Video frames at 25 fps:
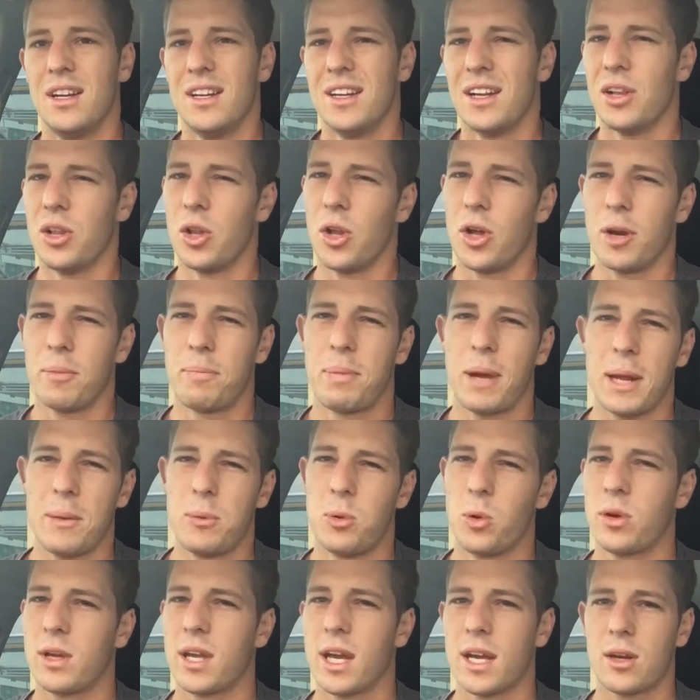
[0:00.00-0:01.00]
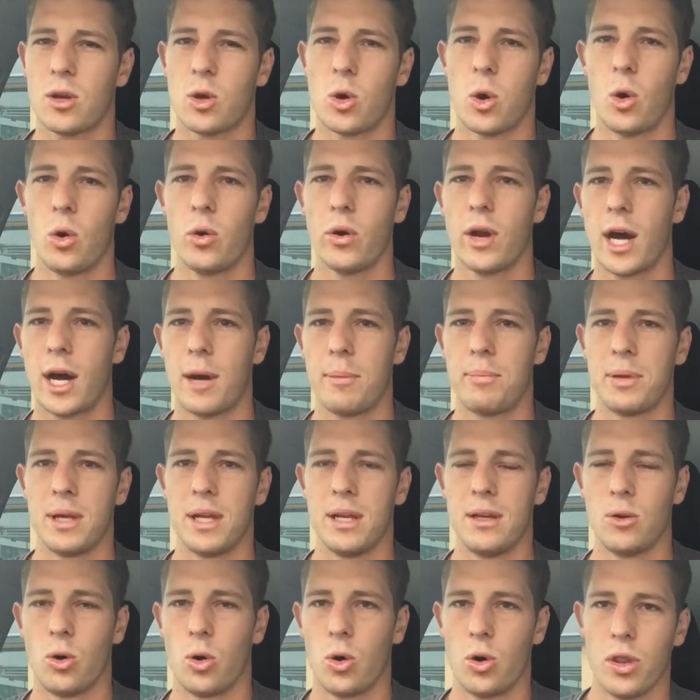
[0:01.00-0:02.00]
a lot of people get caught up
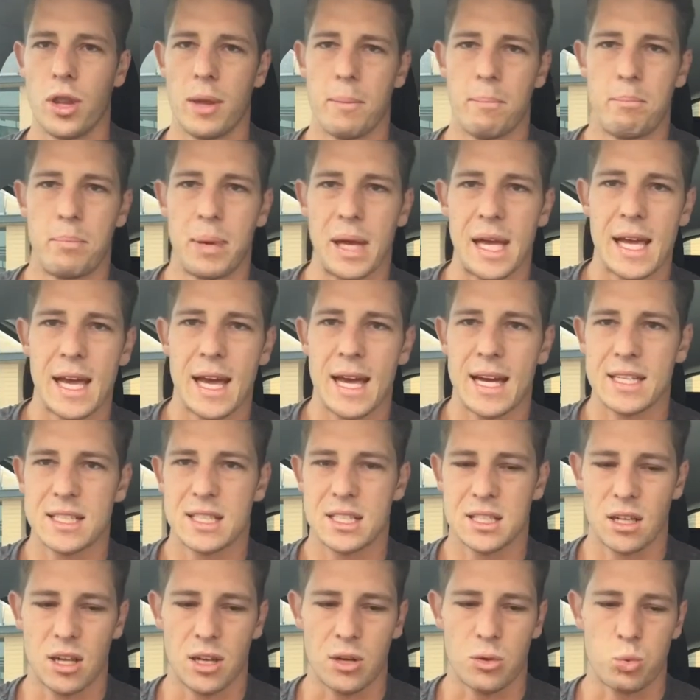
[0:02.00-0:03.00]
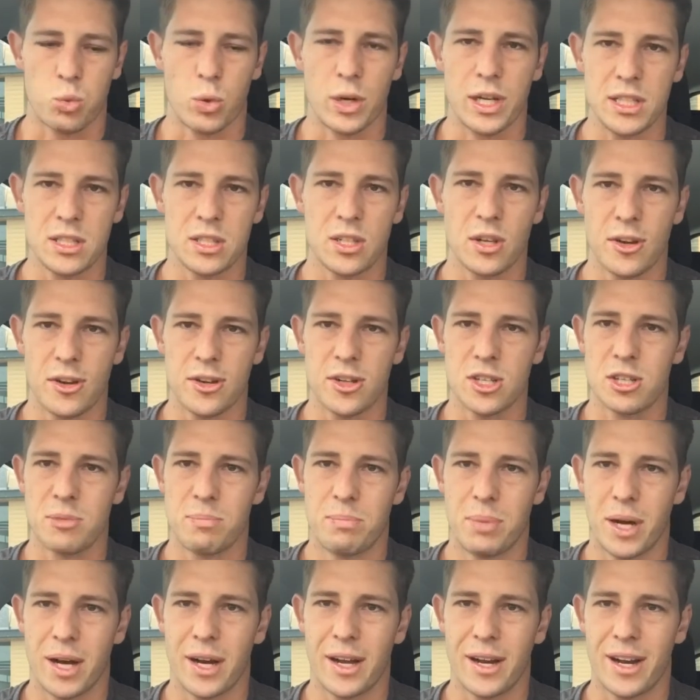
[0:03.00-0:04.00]
in all the BS like research,
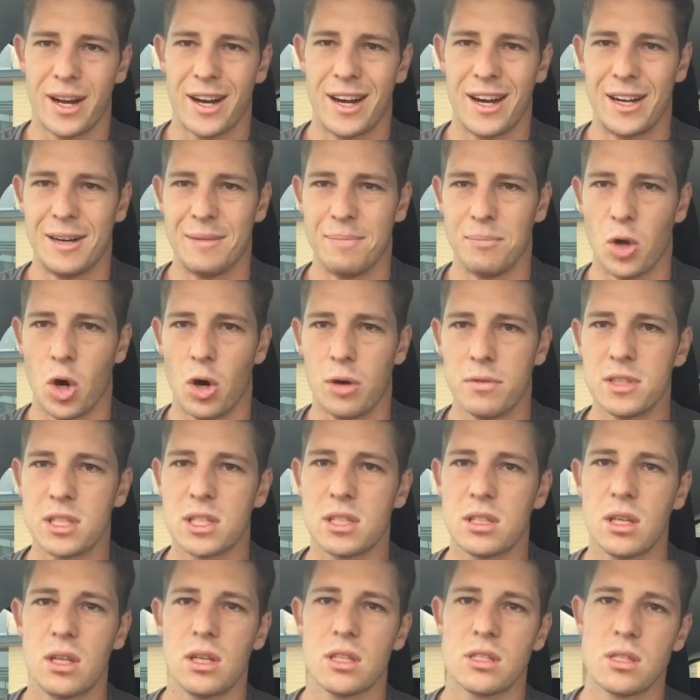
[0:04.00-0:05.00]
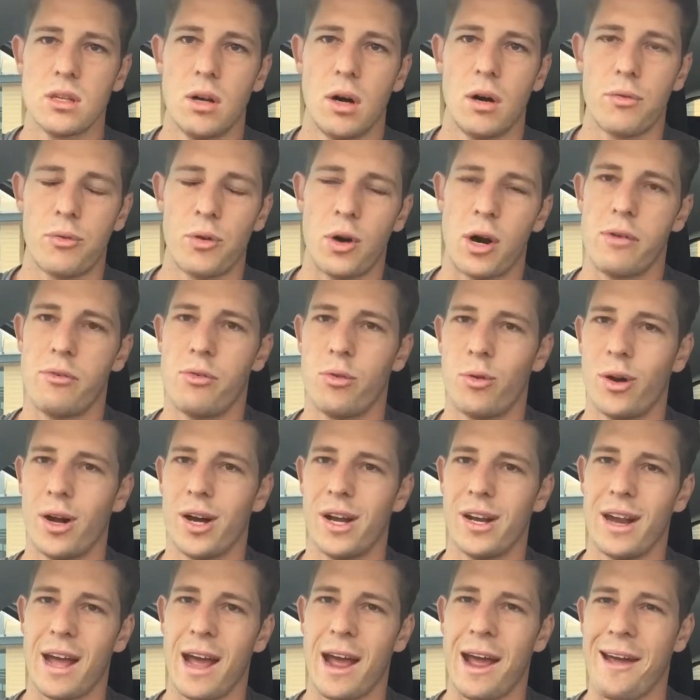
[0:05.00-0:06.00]
but obviously it's not for
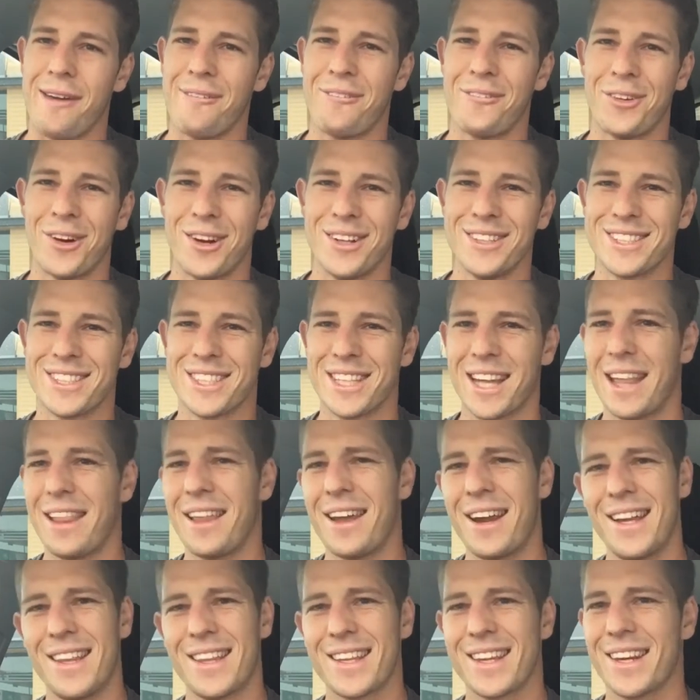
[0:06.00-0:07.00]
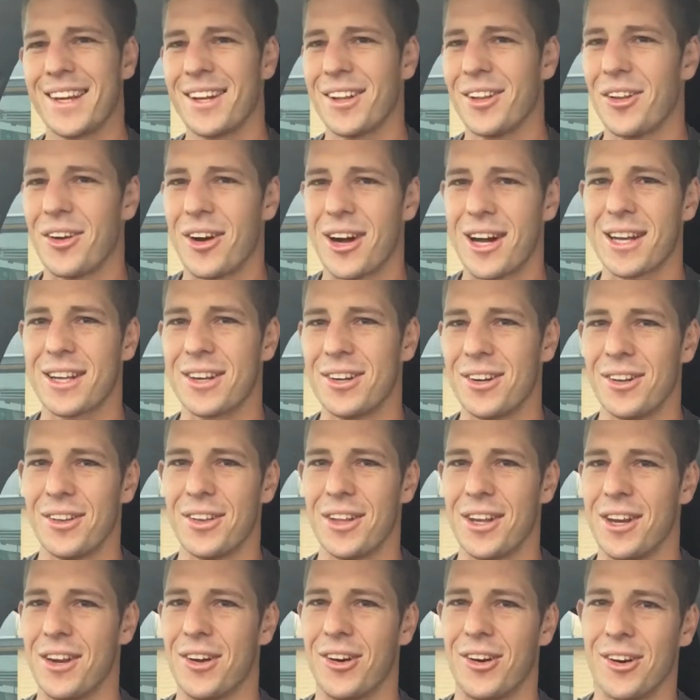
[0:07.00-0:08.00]
everyone. They're either gonna like it or
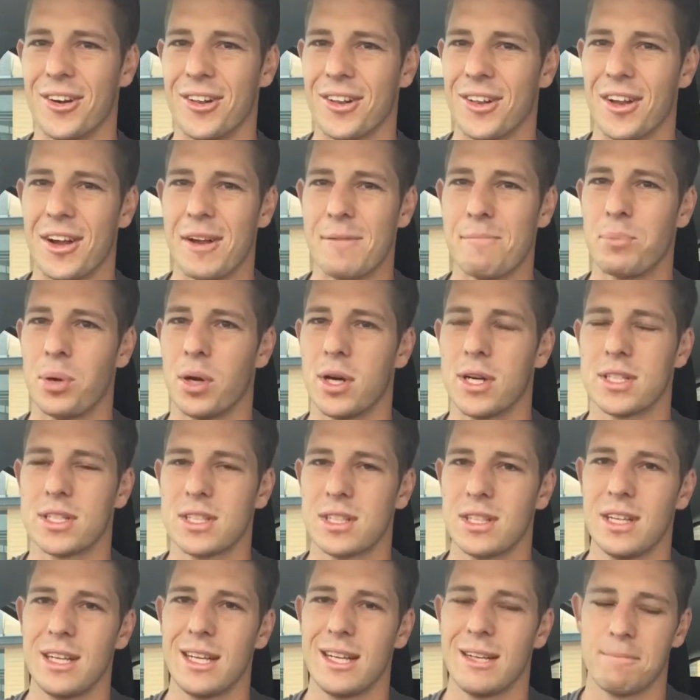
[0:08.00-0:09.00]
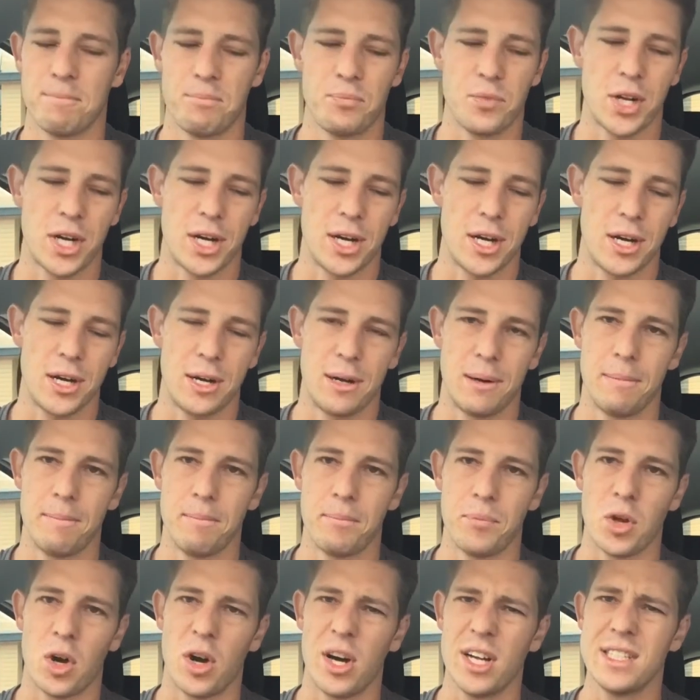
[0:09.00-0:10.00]
they're not. Like personally,
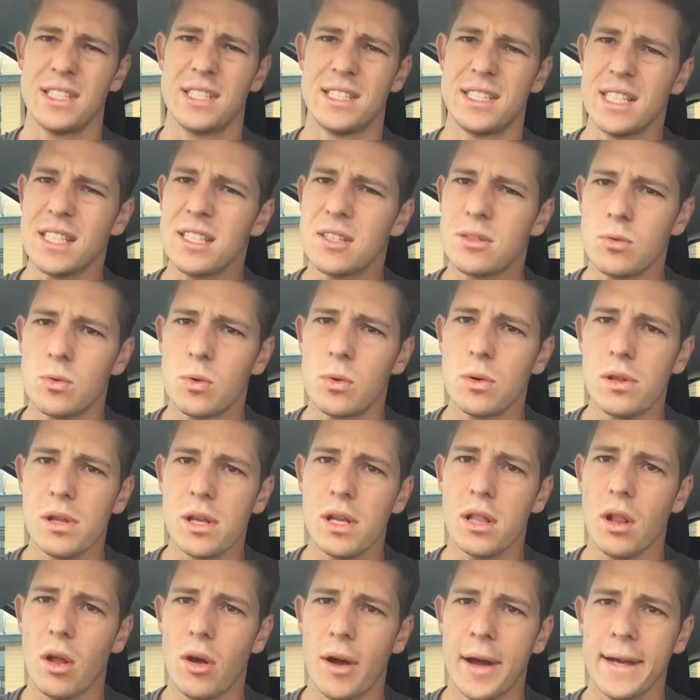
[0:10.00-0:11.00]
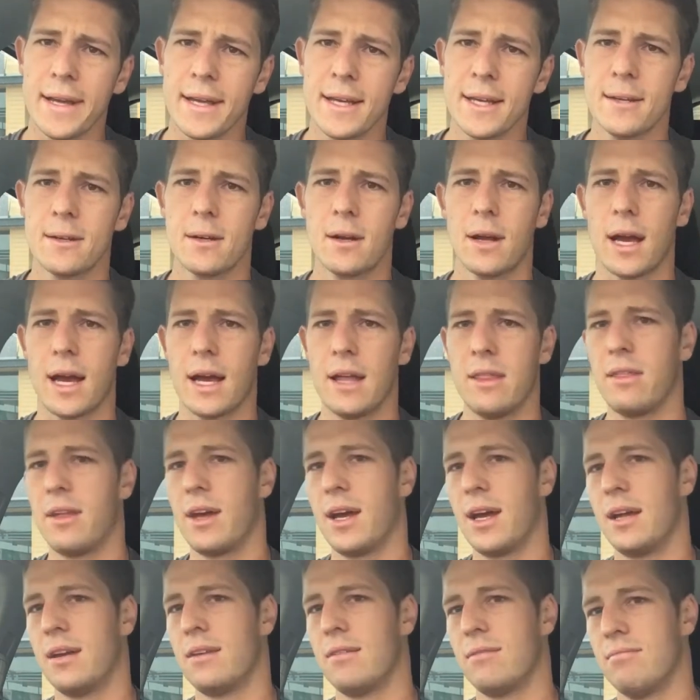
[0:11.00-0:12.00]
I didn't really like it, and
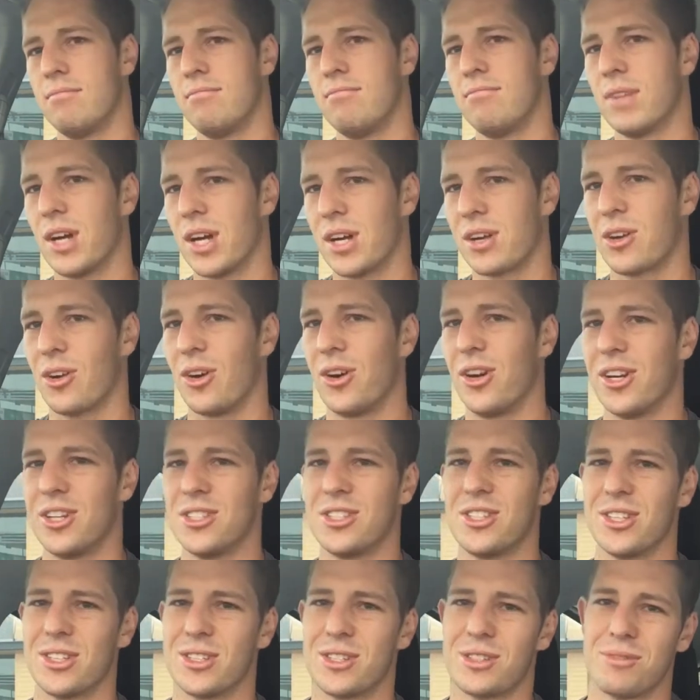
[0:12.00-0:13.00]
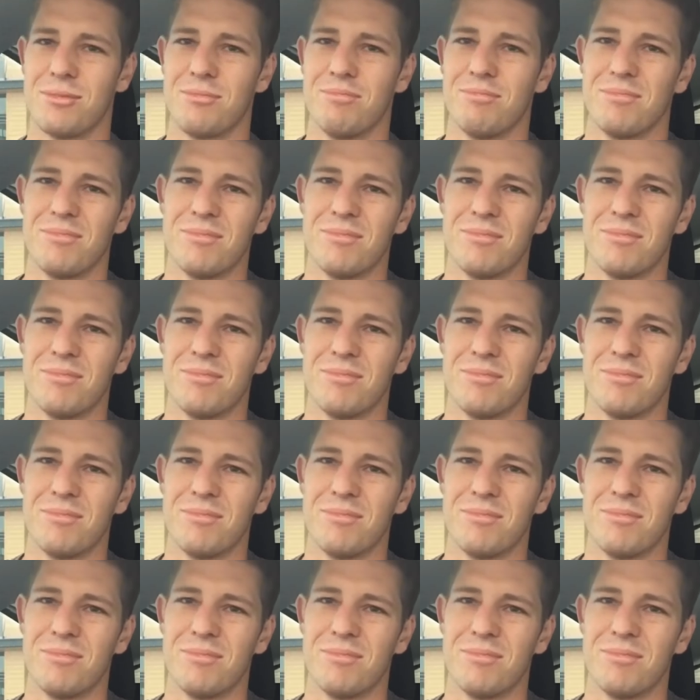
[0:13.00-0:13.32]
then I kind of just